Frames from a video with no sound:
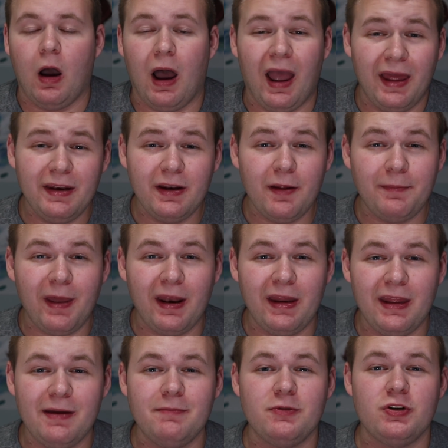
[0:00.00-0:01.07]
I ended up getting
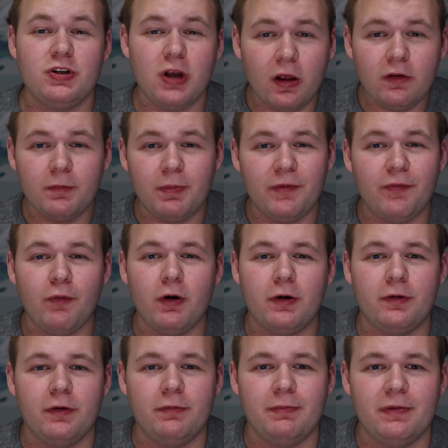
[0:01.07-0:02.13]
him just before
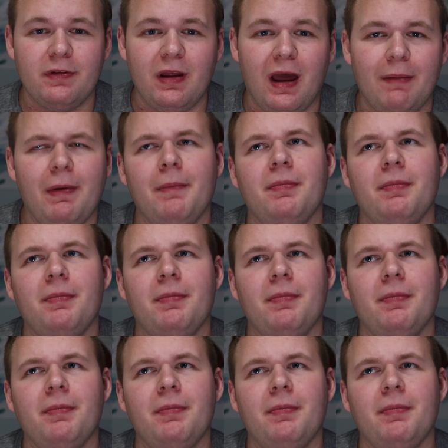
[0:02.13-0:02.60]
Christmas time.